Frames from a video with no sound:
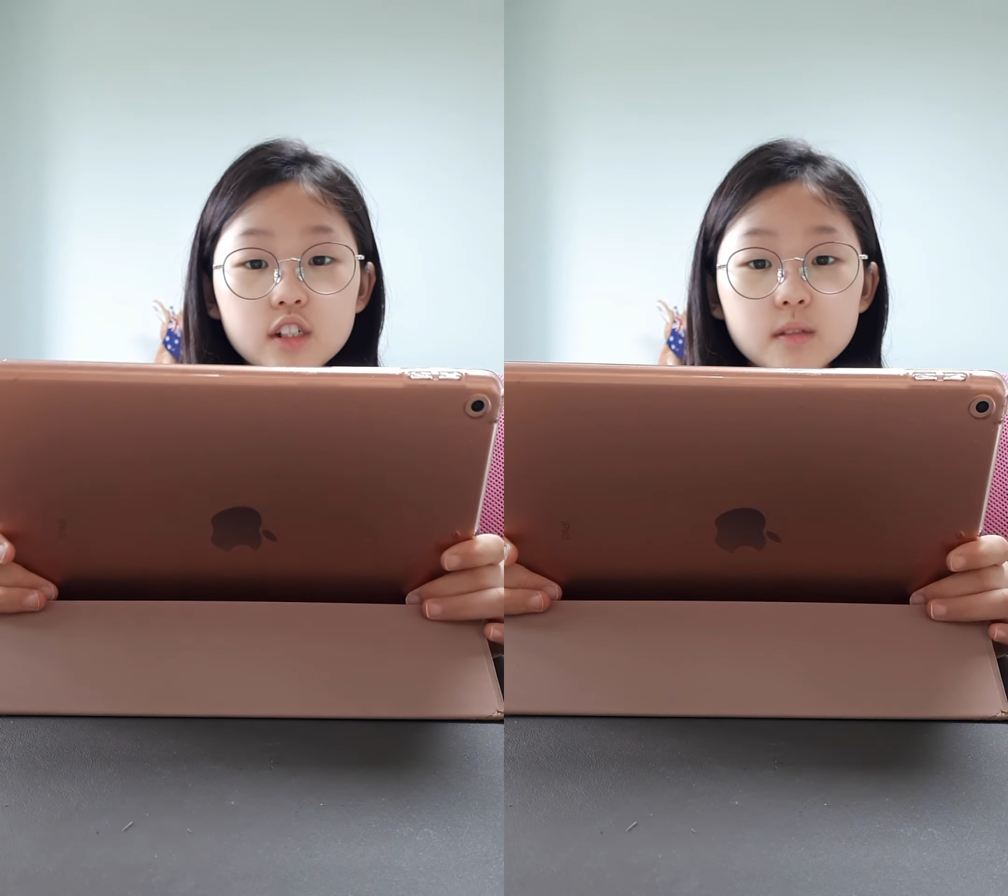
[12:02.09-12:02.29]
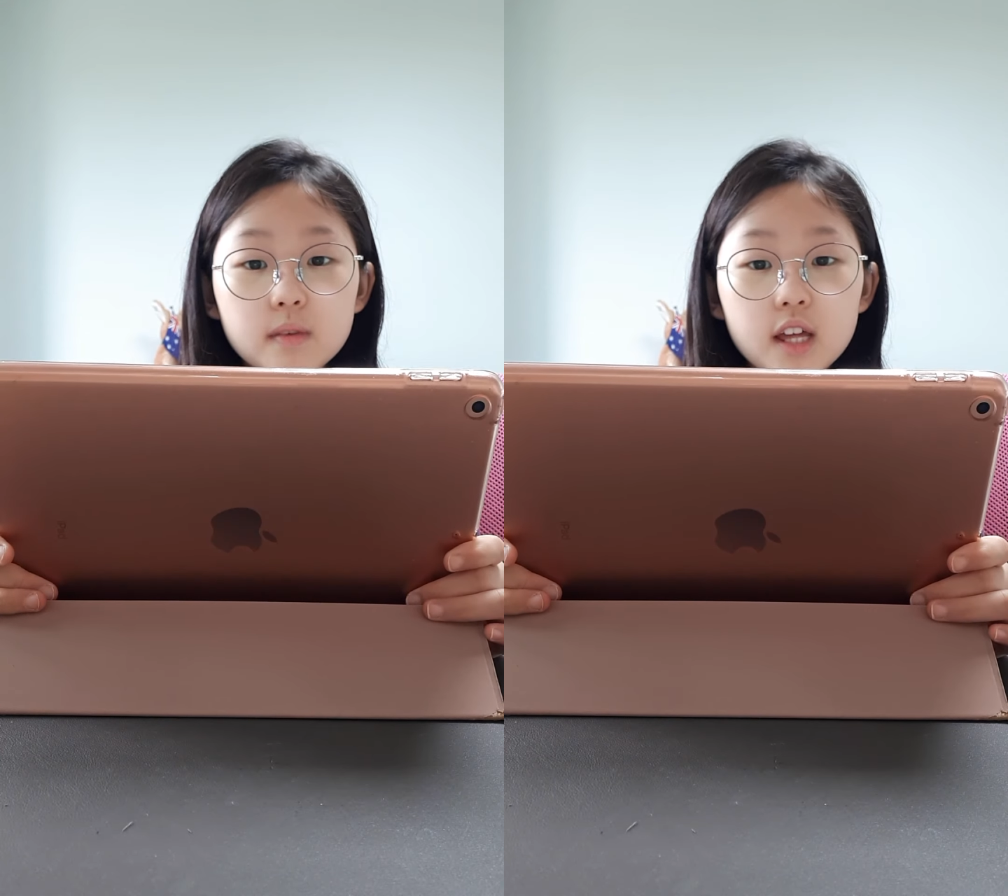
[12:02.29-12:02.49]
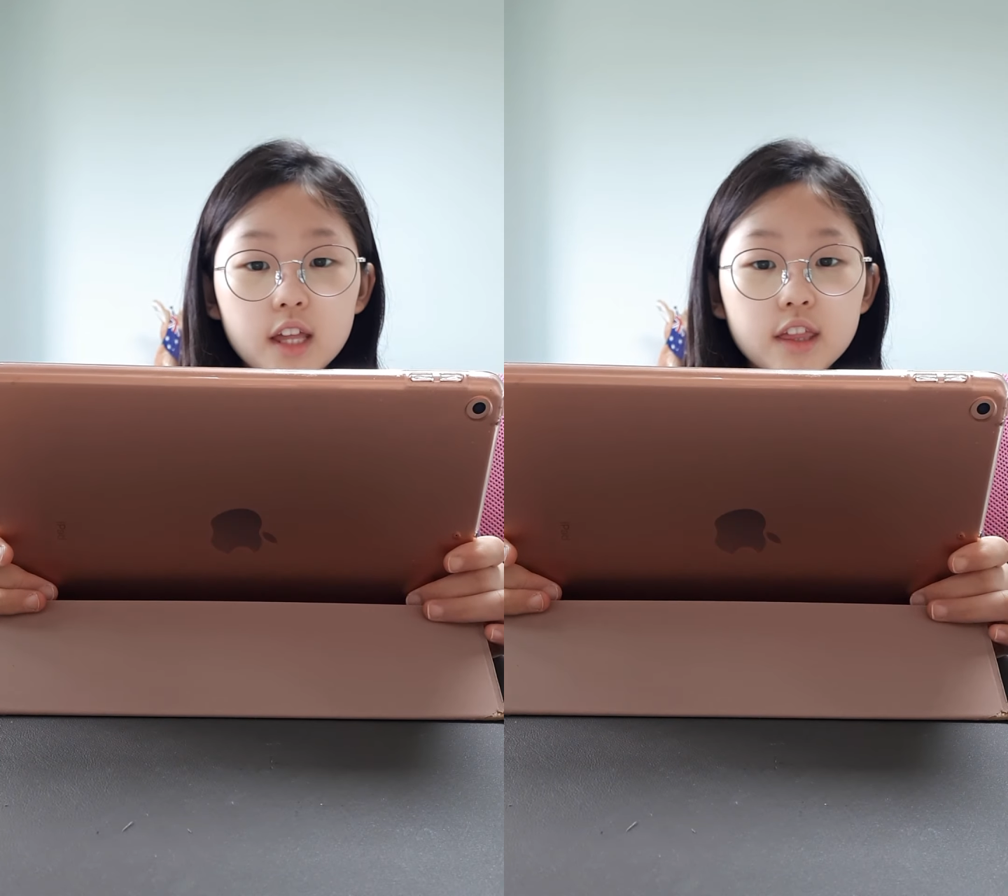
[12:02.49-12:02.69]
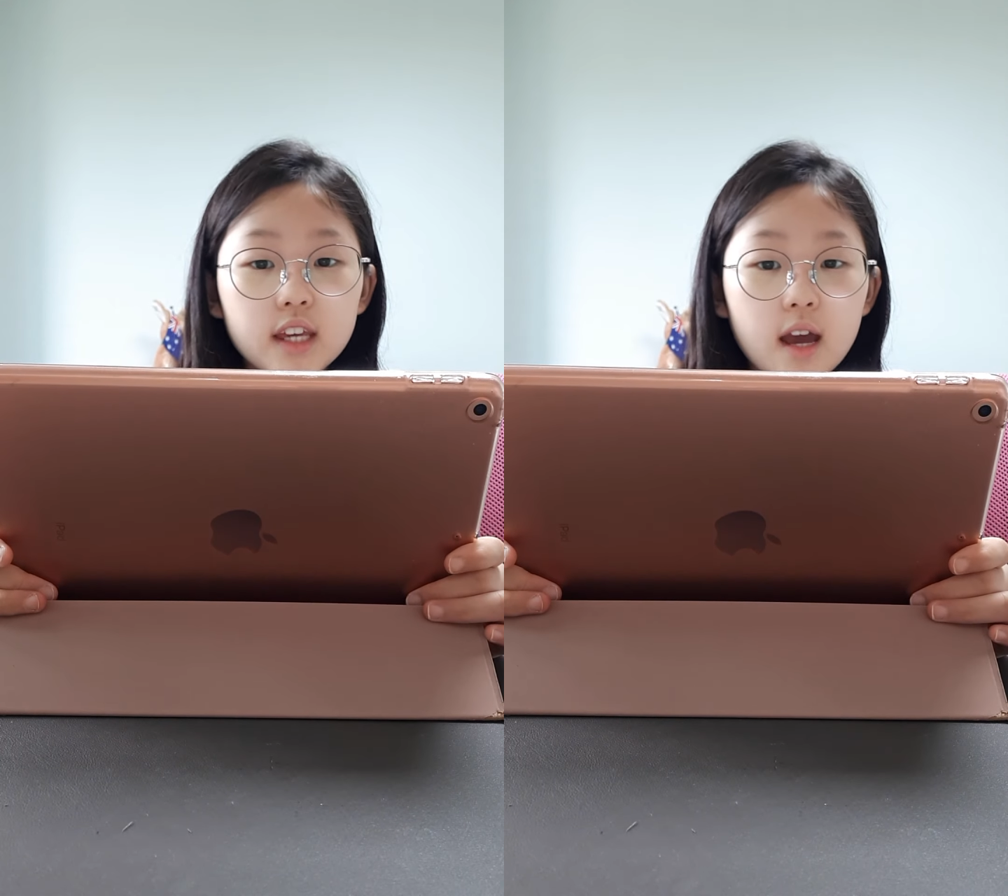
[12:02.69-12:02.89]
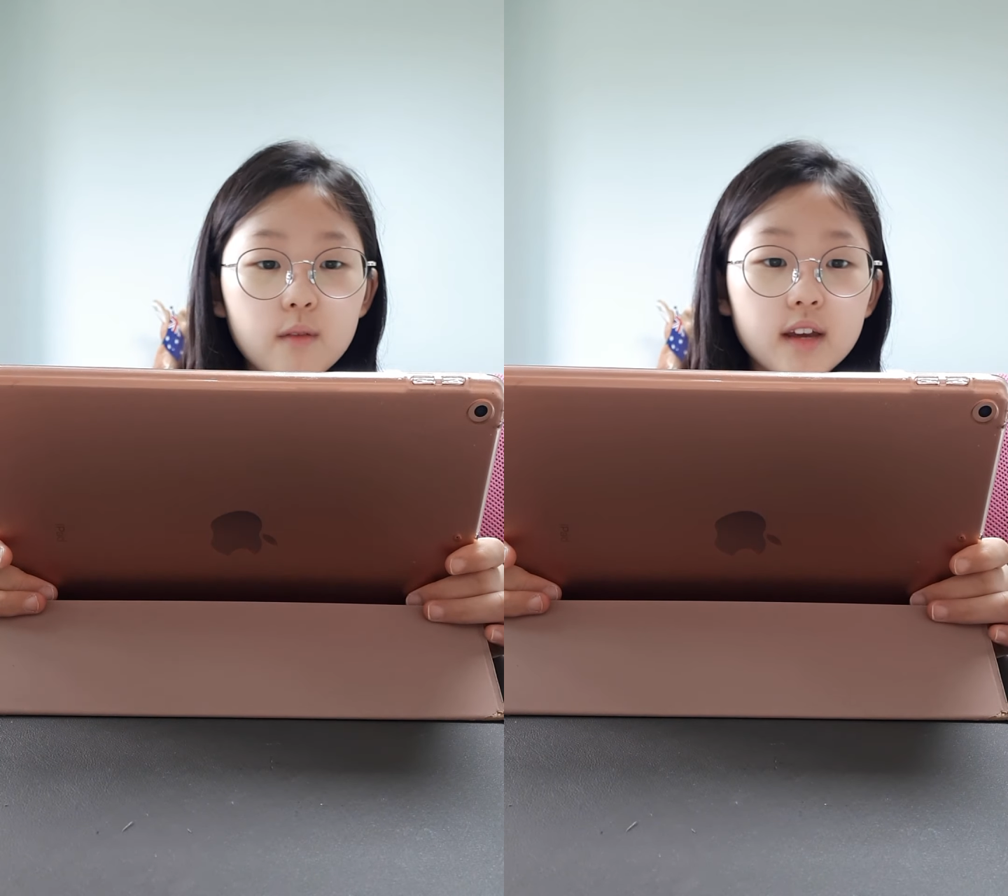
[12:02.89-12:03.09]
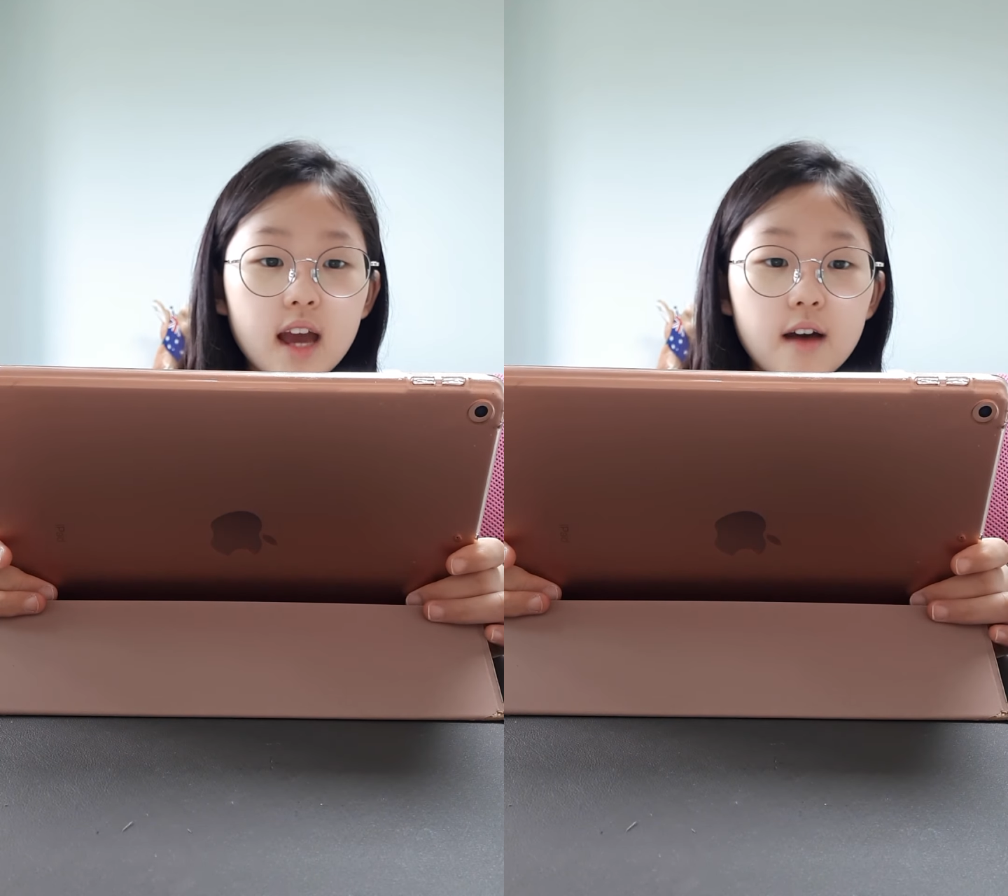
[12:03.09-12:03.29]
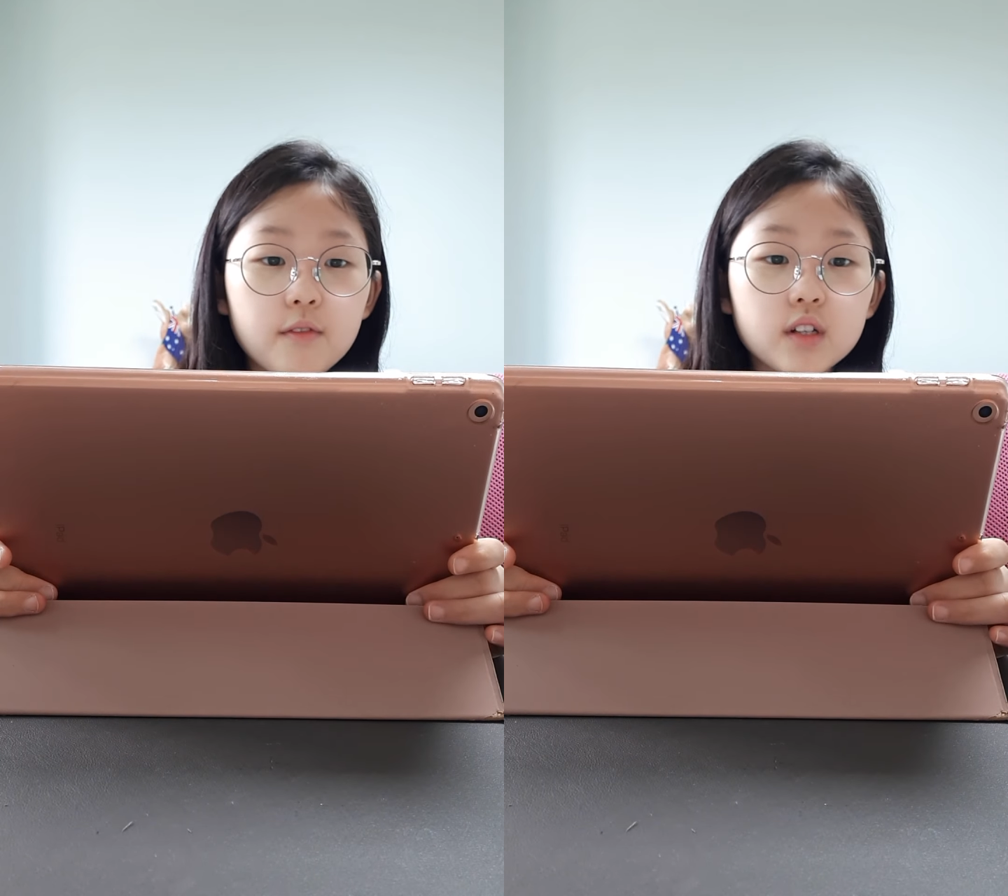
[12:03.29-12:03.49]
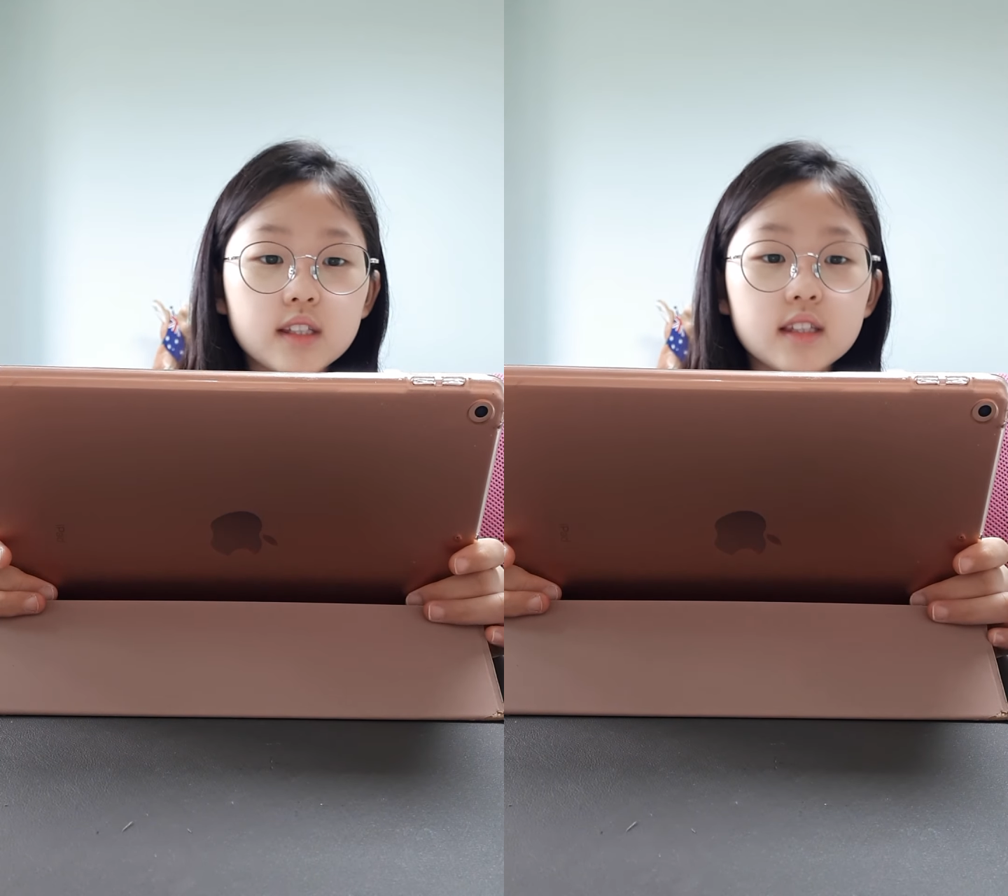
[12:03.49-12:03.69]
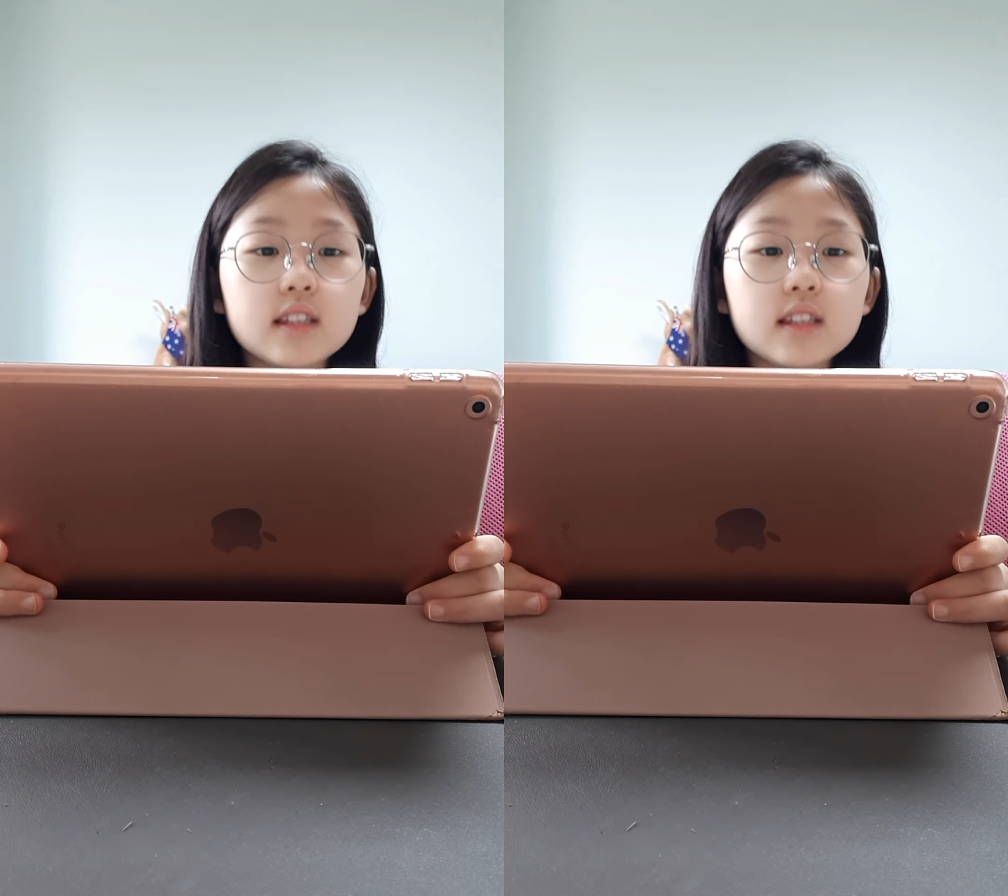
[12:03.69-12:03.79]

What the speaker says: Smith, can we have a